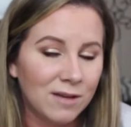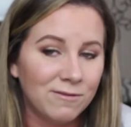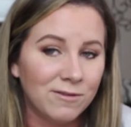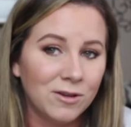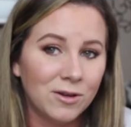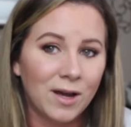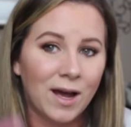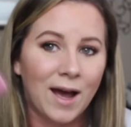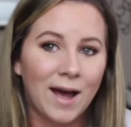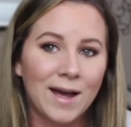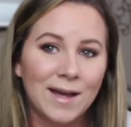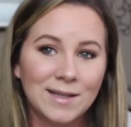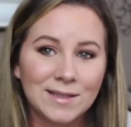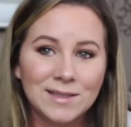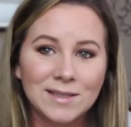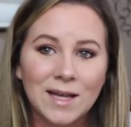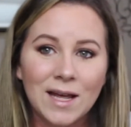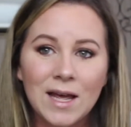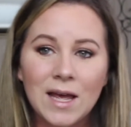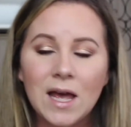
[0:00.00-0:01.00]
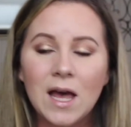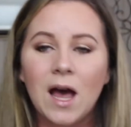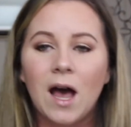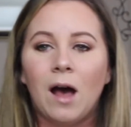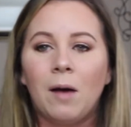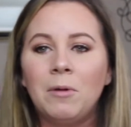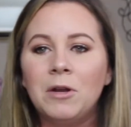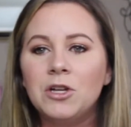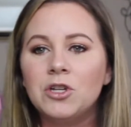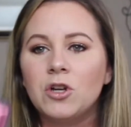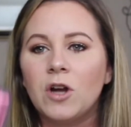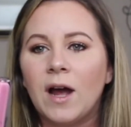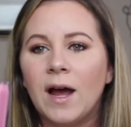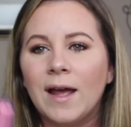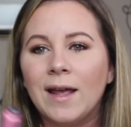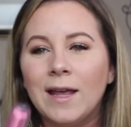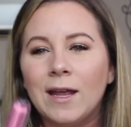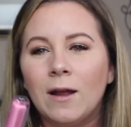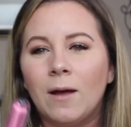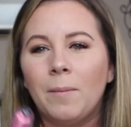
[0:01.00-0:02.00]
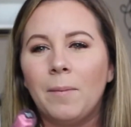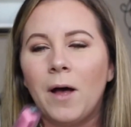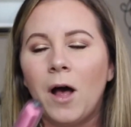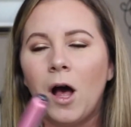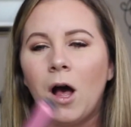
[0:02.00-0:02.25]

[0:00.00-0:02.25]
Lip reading: If you guys, I'm going to try and get